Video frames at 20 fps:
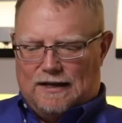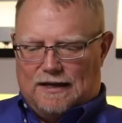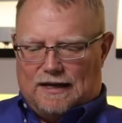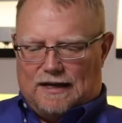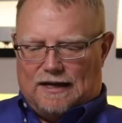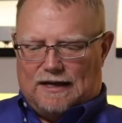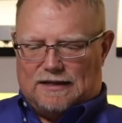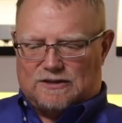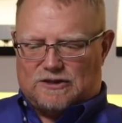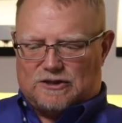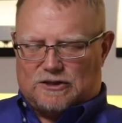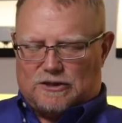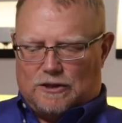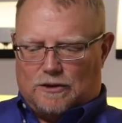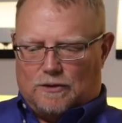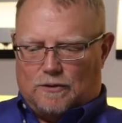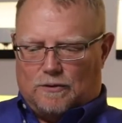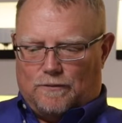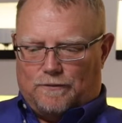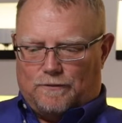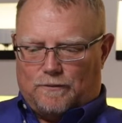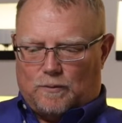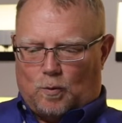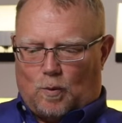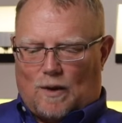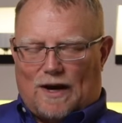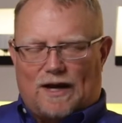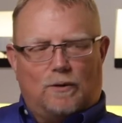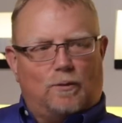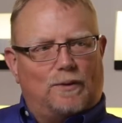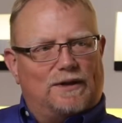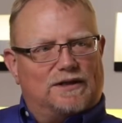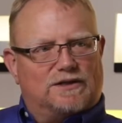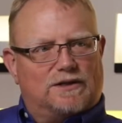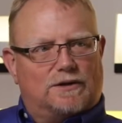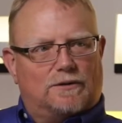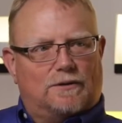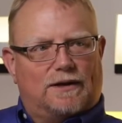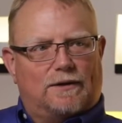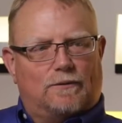And so why do we
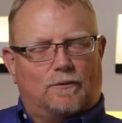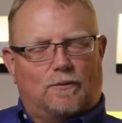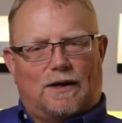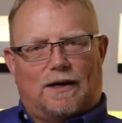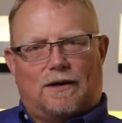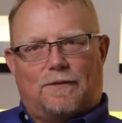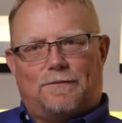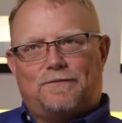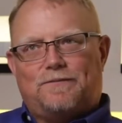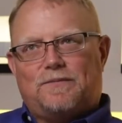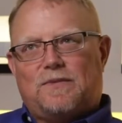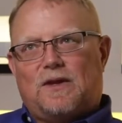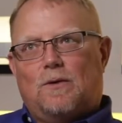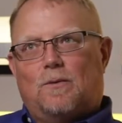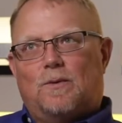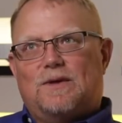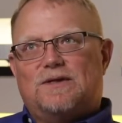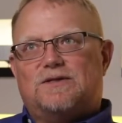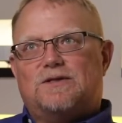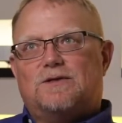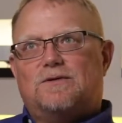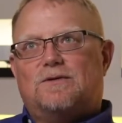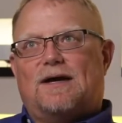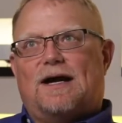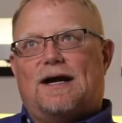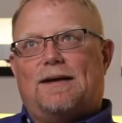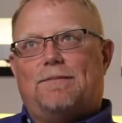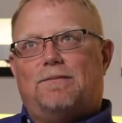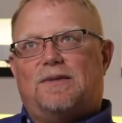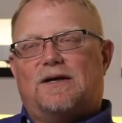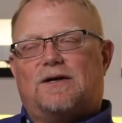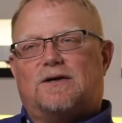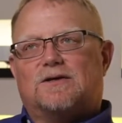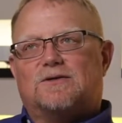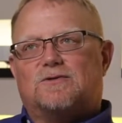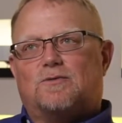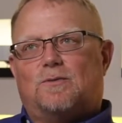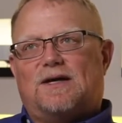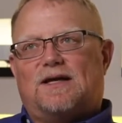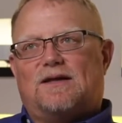do it? Well, we do that
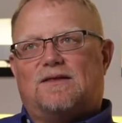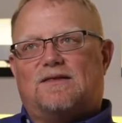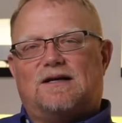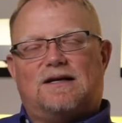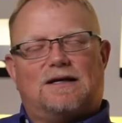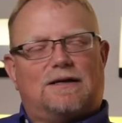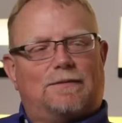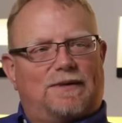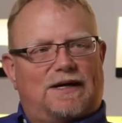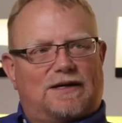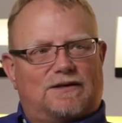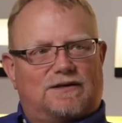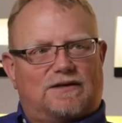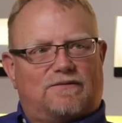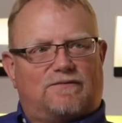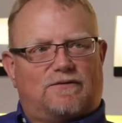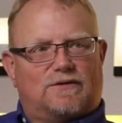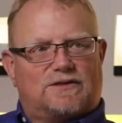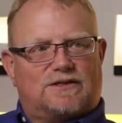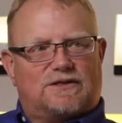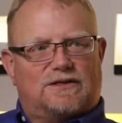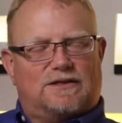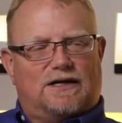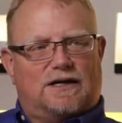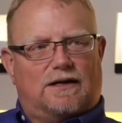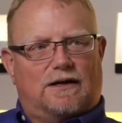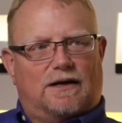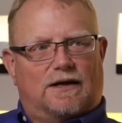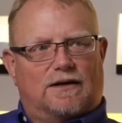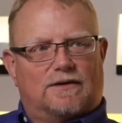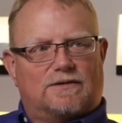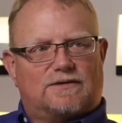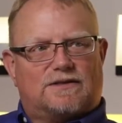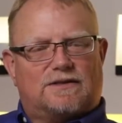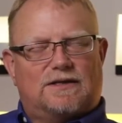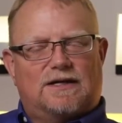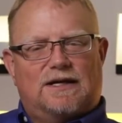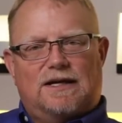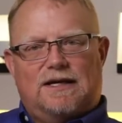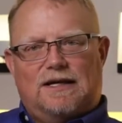because we can think about different scenarios,
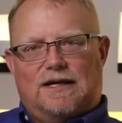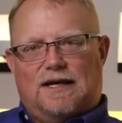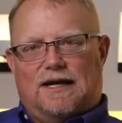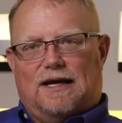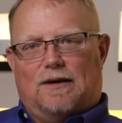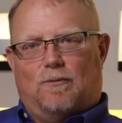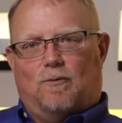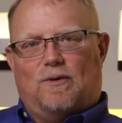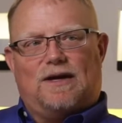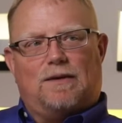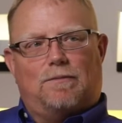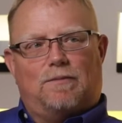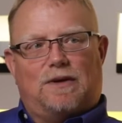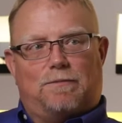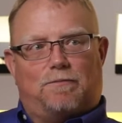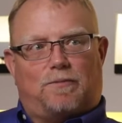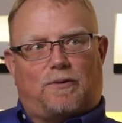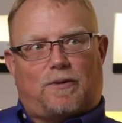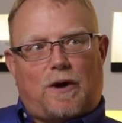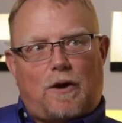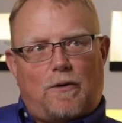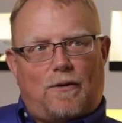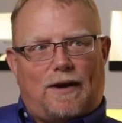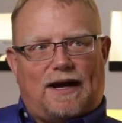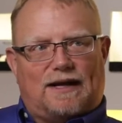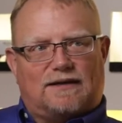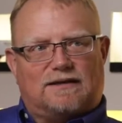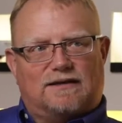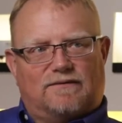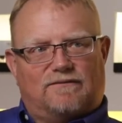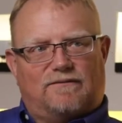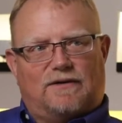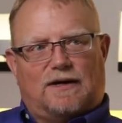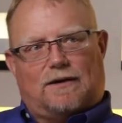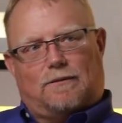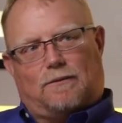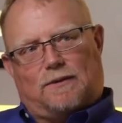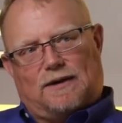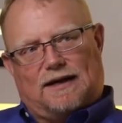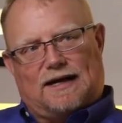and we can be proactive,
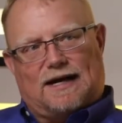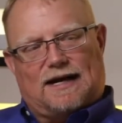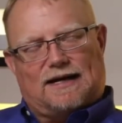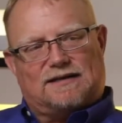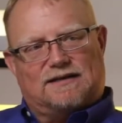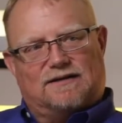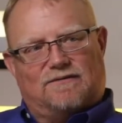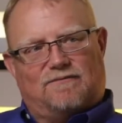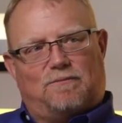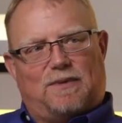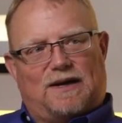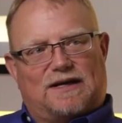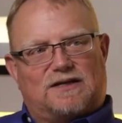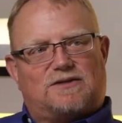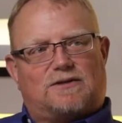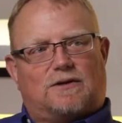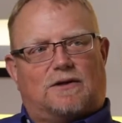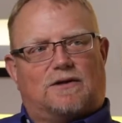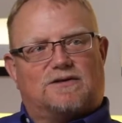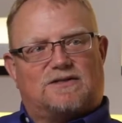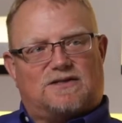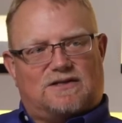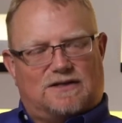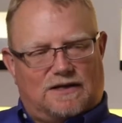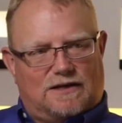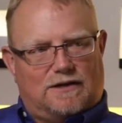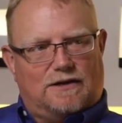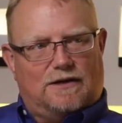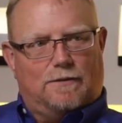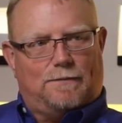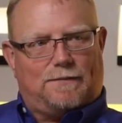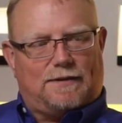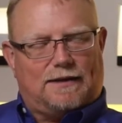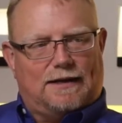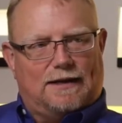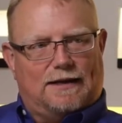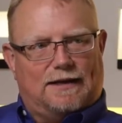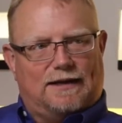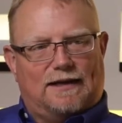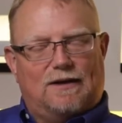not reactive, based on scenario
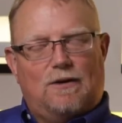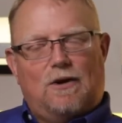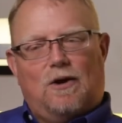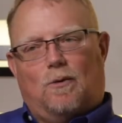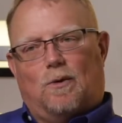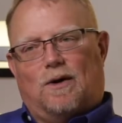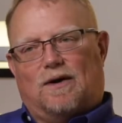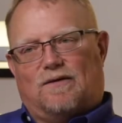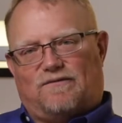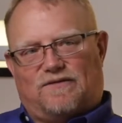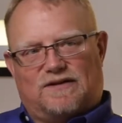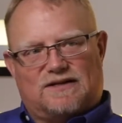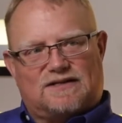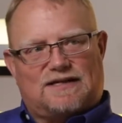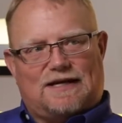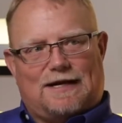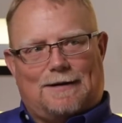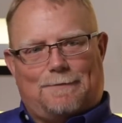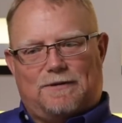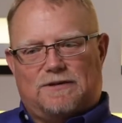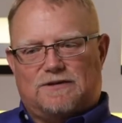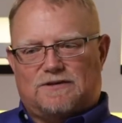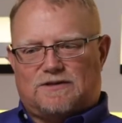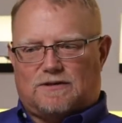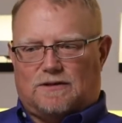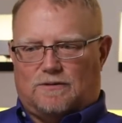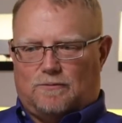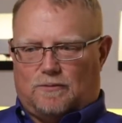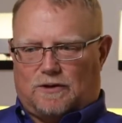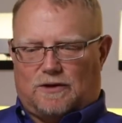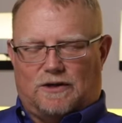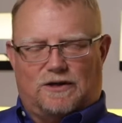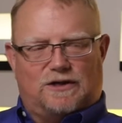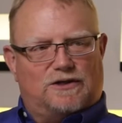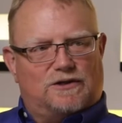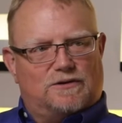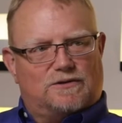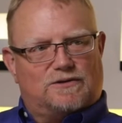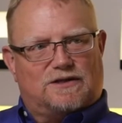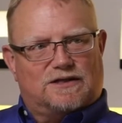planning. Well, if this happens, we're going to
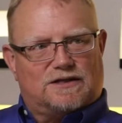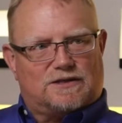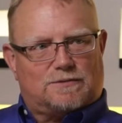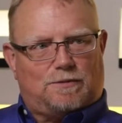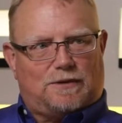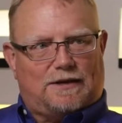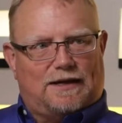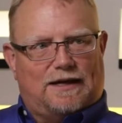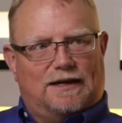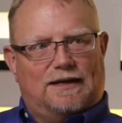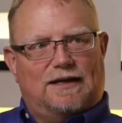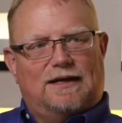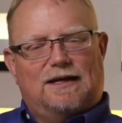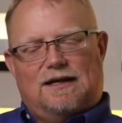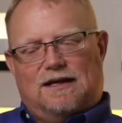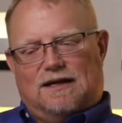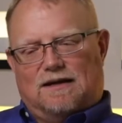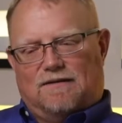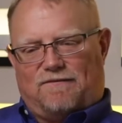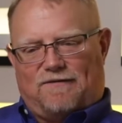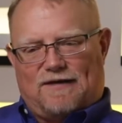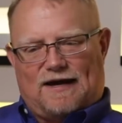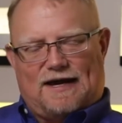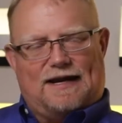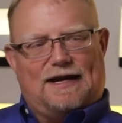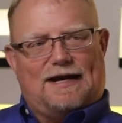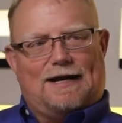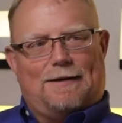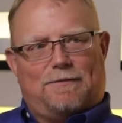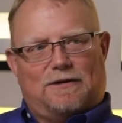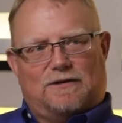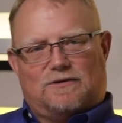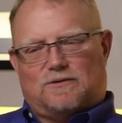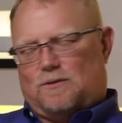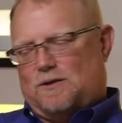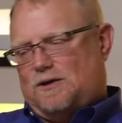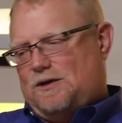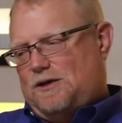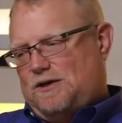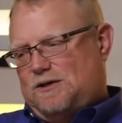use this plan. If that happens,
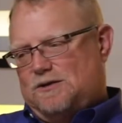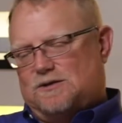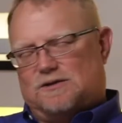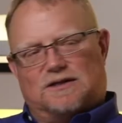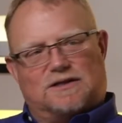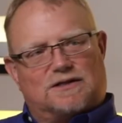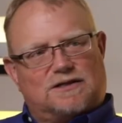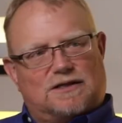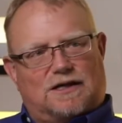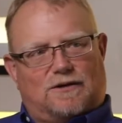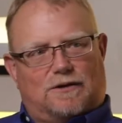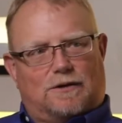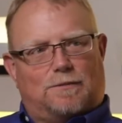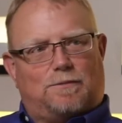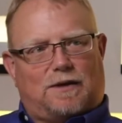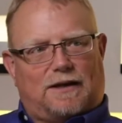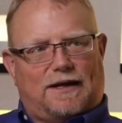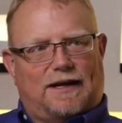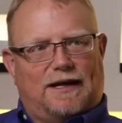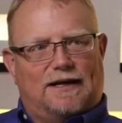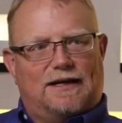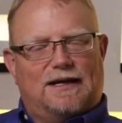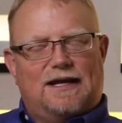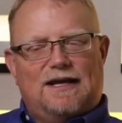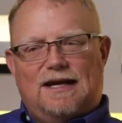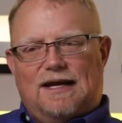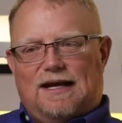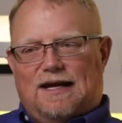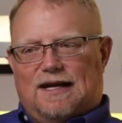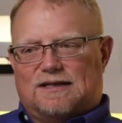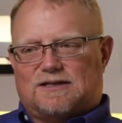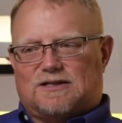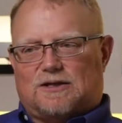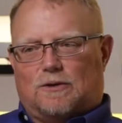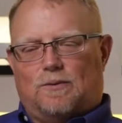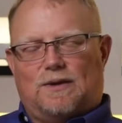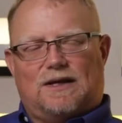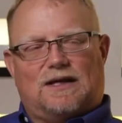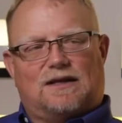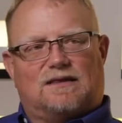we're going to use this other plan. And so
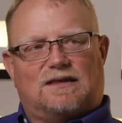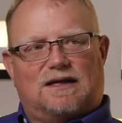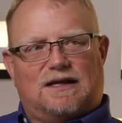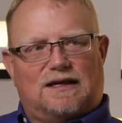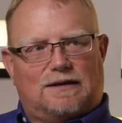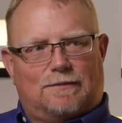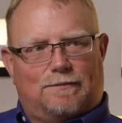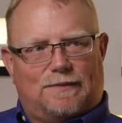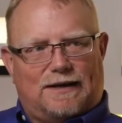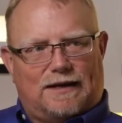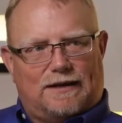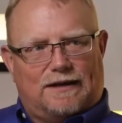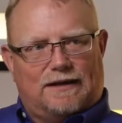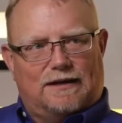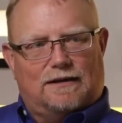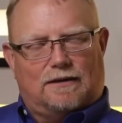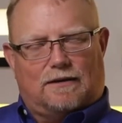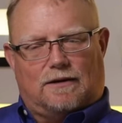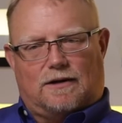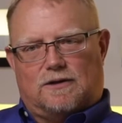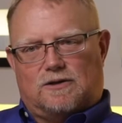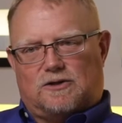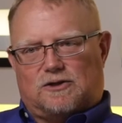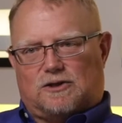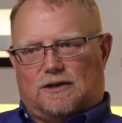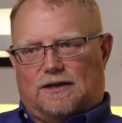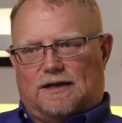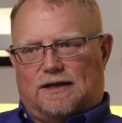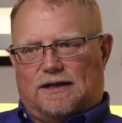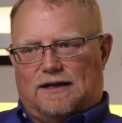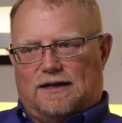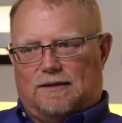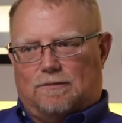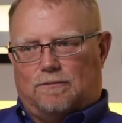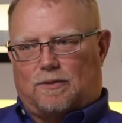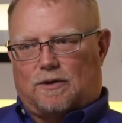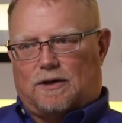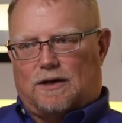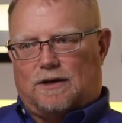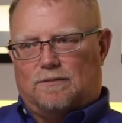we can think about it largely in
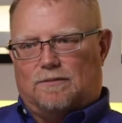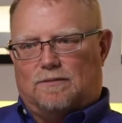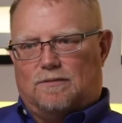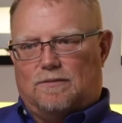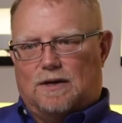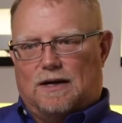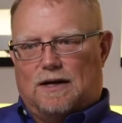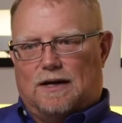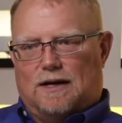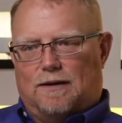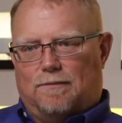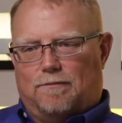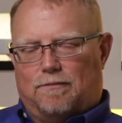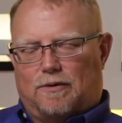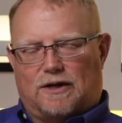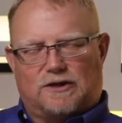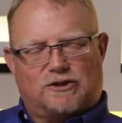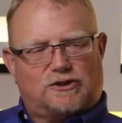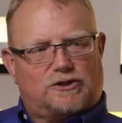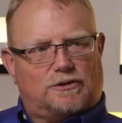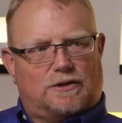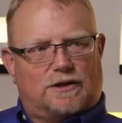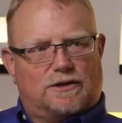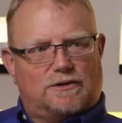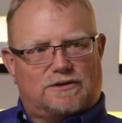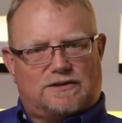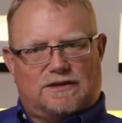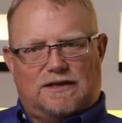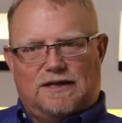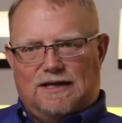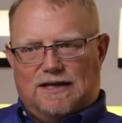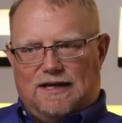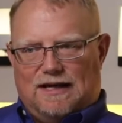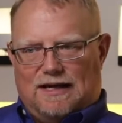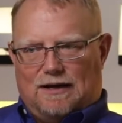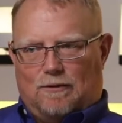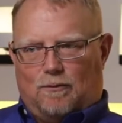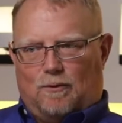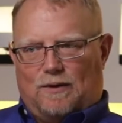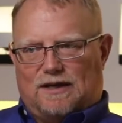broad brush strokes,
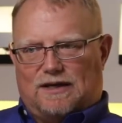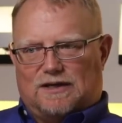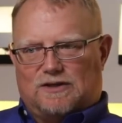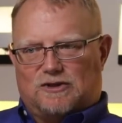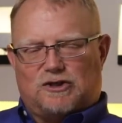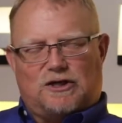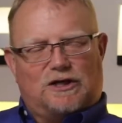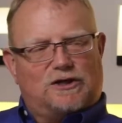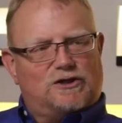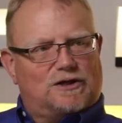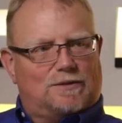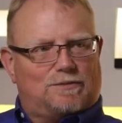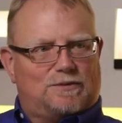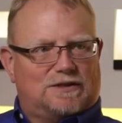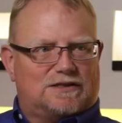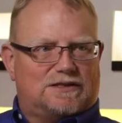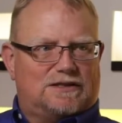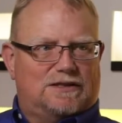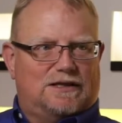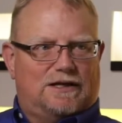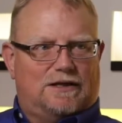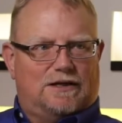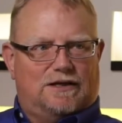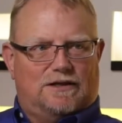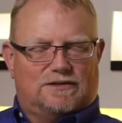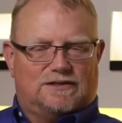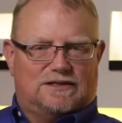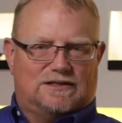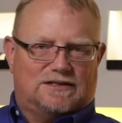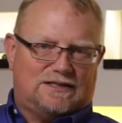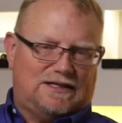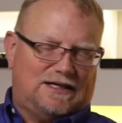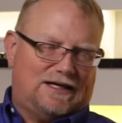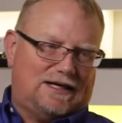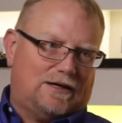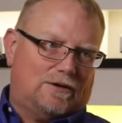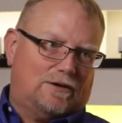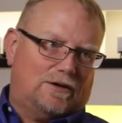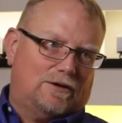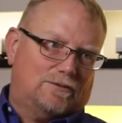and we can change up the scenarios and see
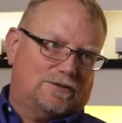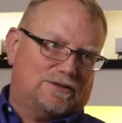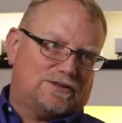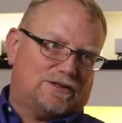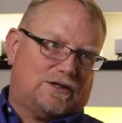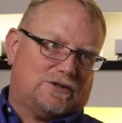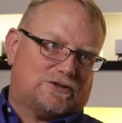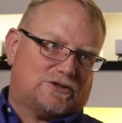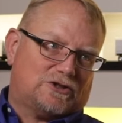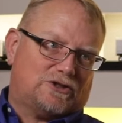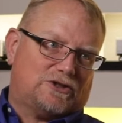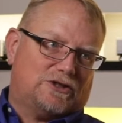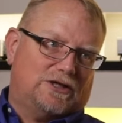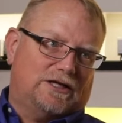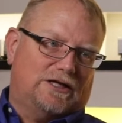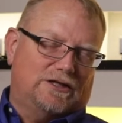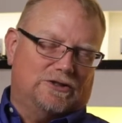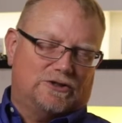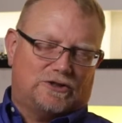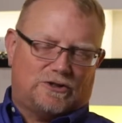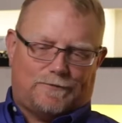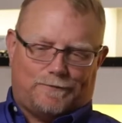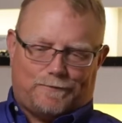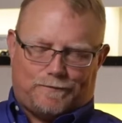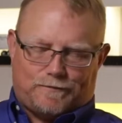how our results change.